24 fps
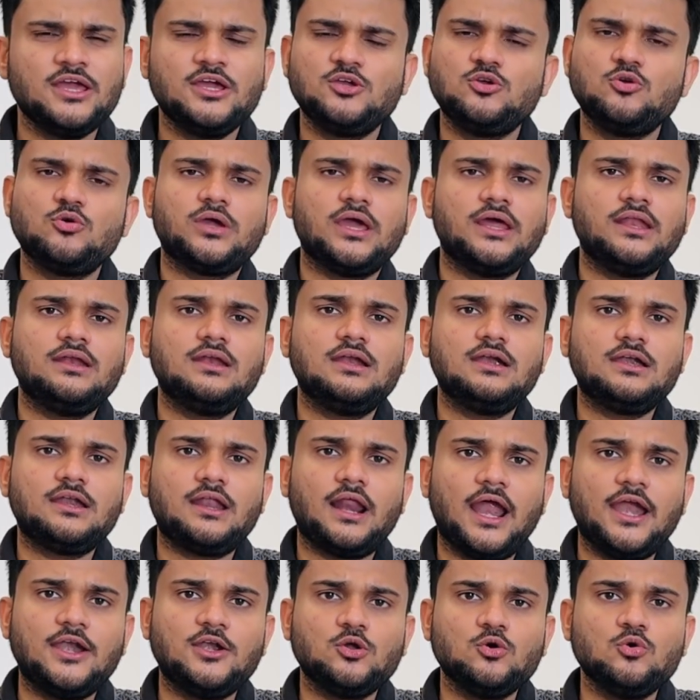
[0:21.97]
You can
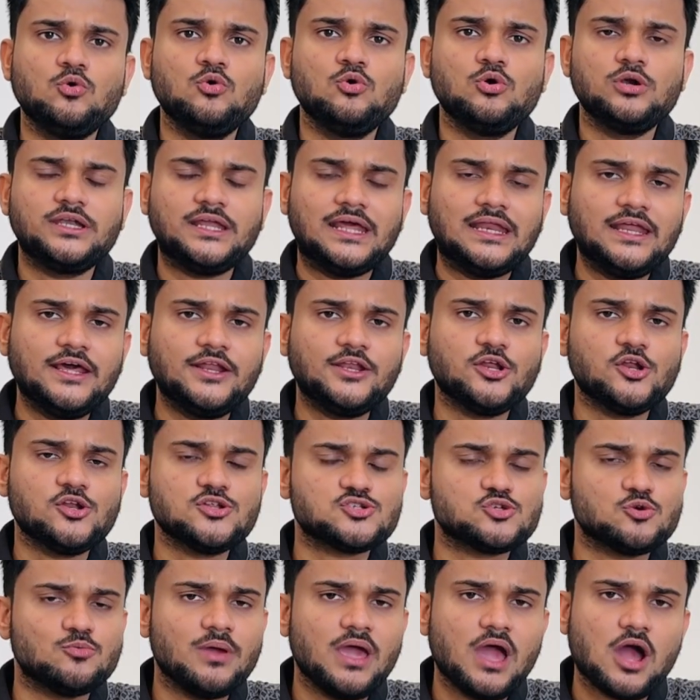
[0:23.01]
try to tailor your
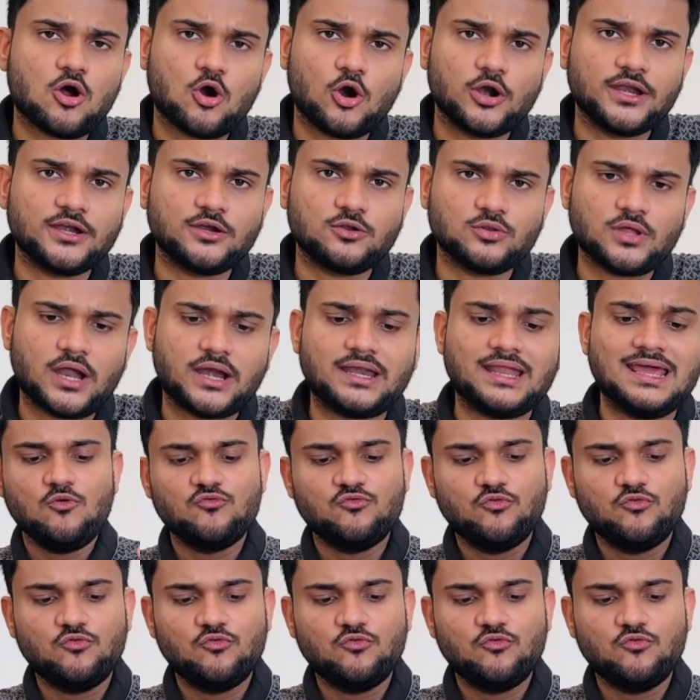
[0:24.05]
resume according to that.